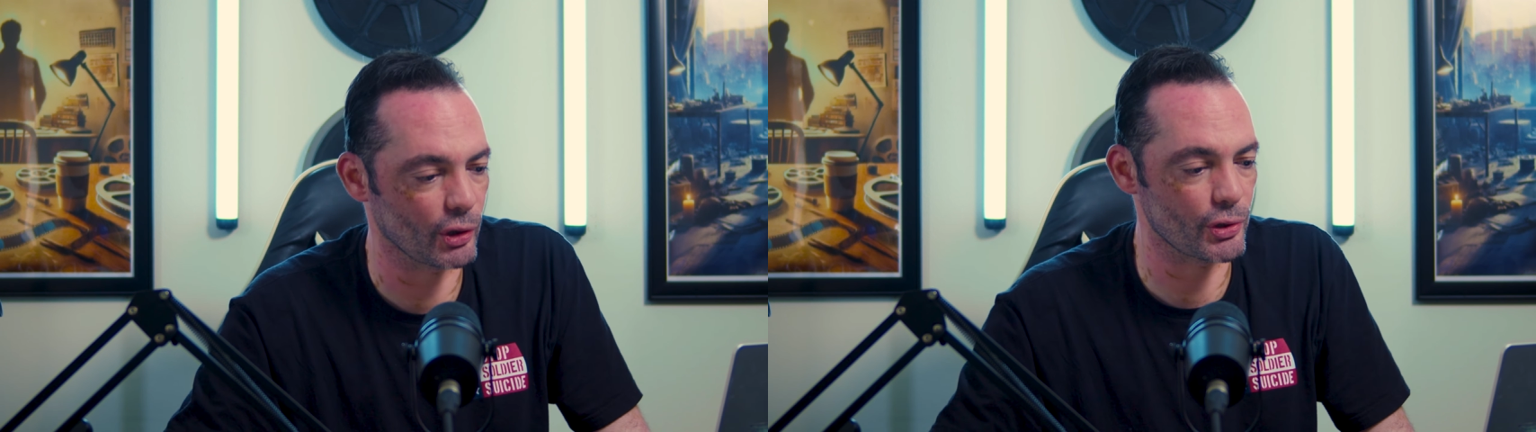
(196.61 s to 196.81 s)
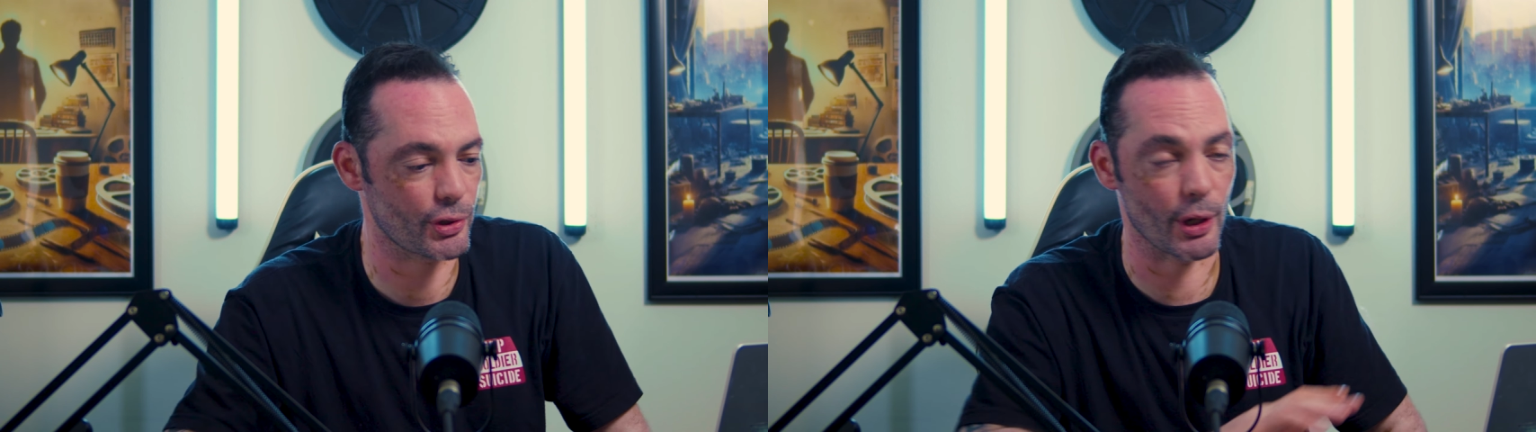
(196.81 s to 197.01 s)

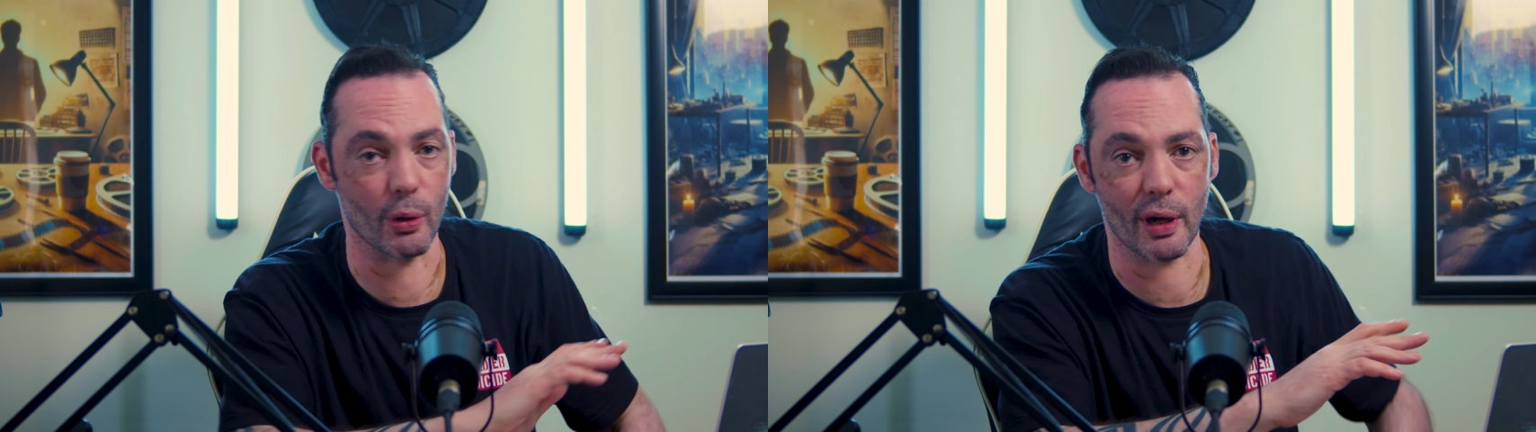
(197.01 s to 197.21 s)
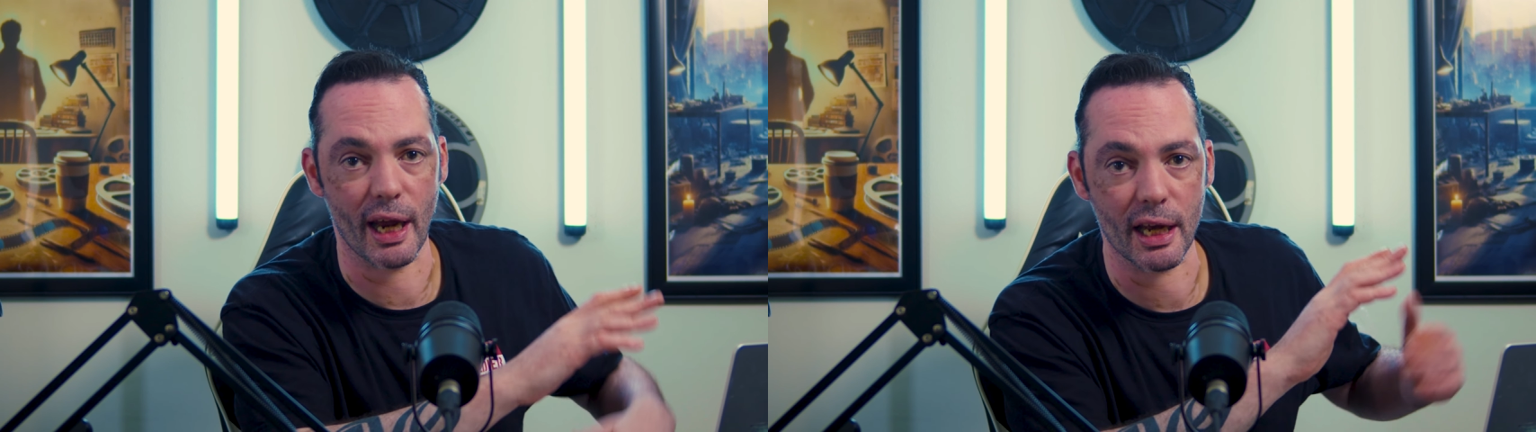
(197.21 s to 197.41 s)

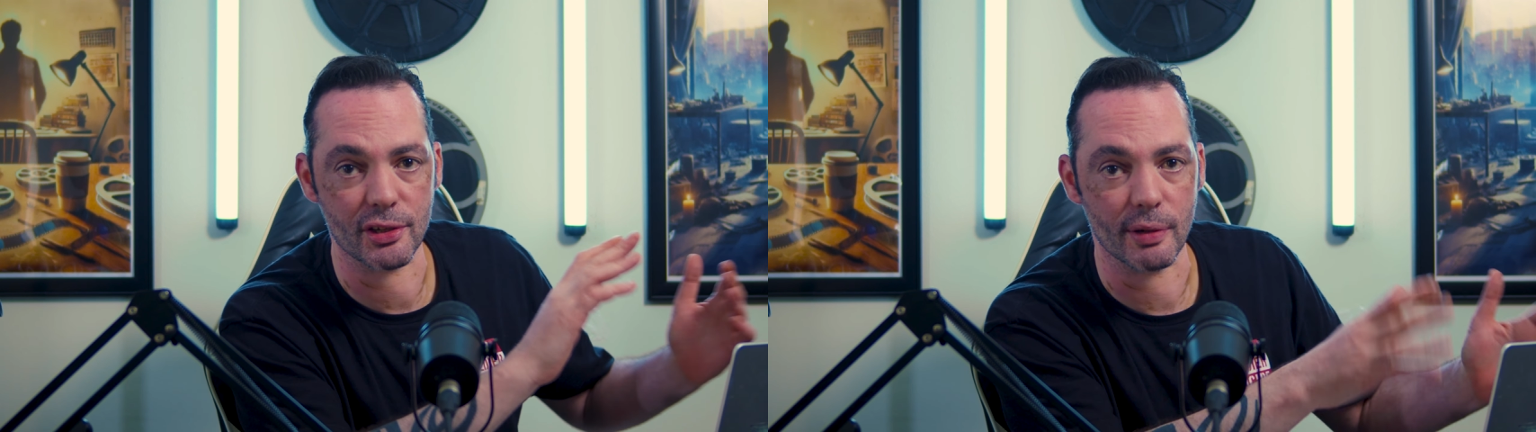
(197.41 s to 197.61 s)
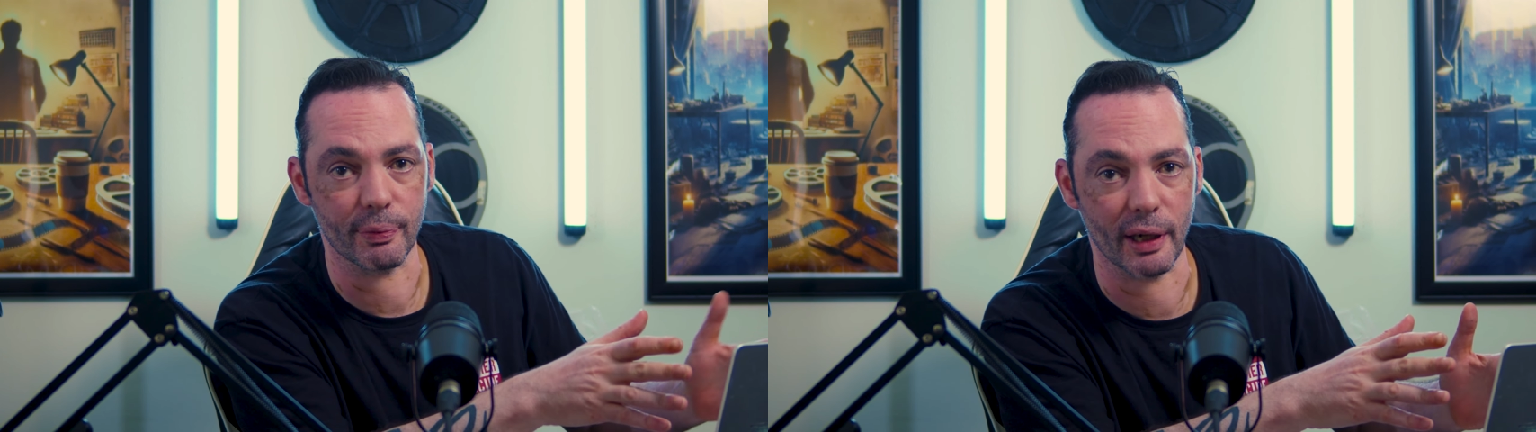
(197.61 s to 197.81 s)
So as
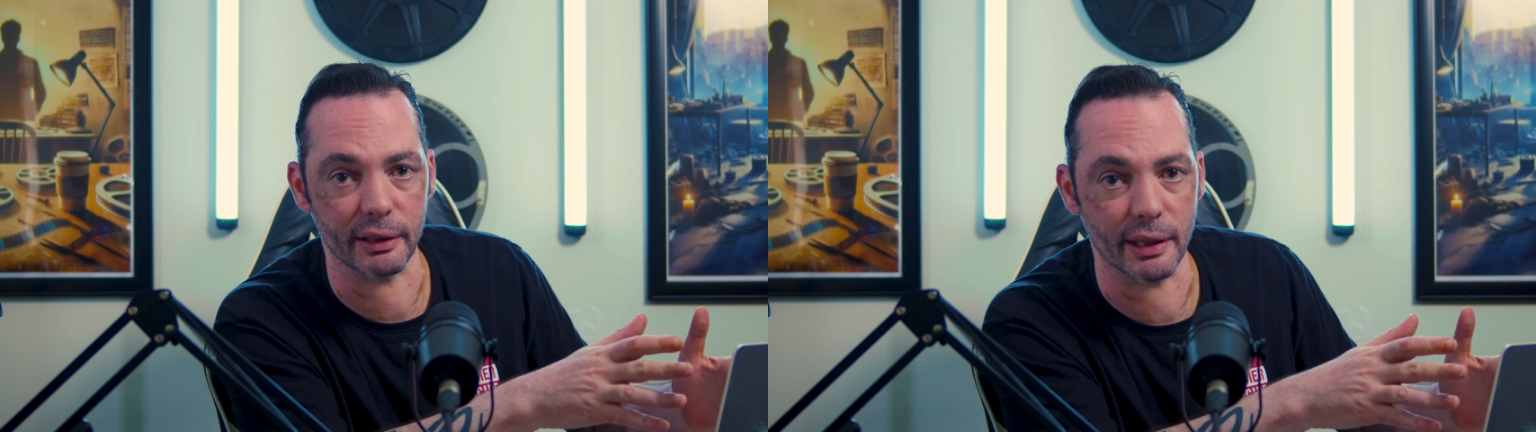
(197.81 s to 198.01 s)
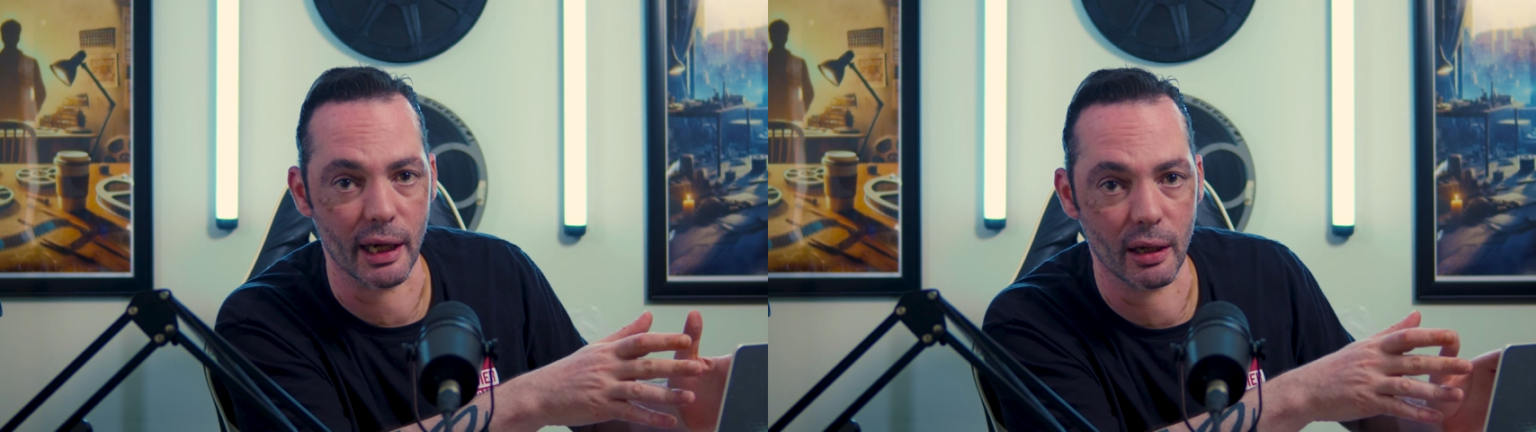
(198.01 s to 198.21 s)
of
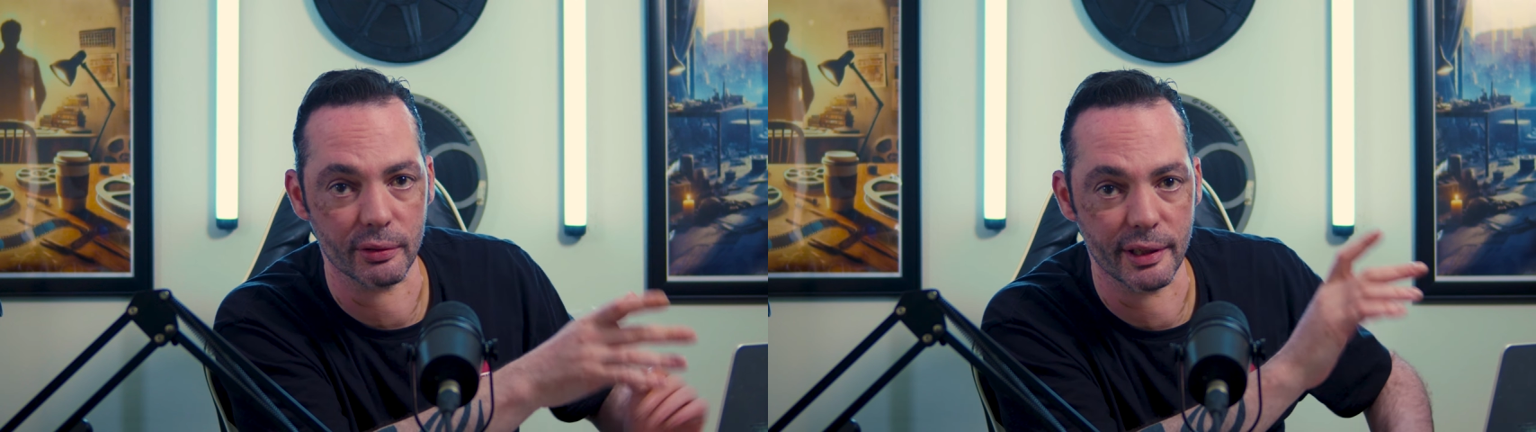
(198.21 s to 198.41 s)
right now,